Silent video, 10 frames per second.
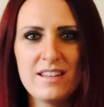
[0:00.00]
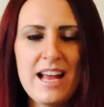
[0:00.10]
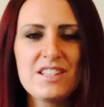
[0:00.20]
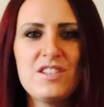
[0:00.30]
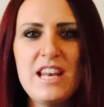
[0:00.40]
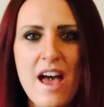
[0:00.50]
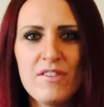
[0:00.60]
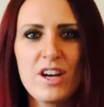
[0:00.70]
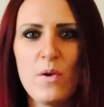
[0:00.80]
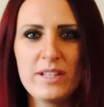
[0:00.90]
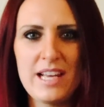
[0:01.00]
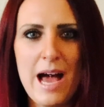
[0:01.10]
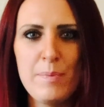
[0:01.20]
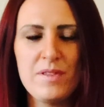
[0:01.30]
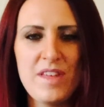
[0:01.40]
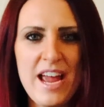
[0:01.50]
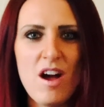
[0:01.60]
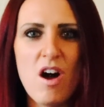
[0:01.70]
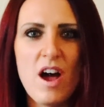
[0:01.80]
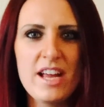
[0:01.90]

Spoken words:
That's never going to happen. They are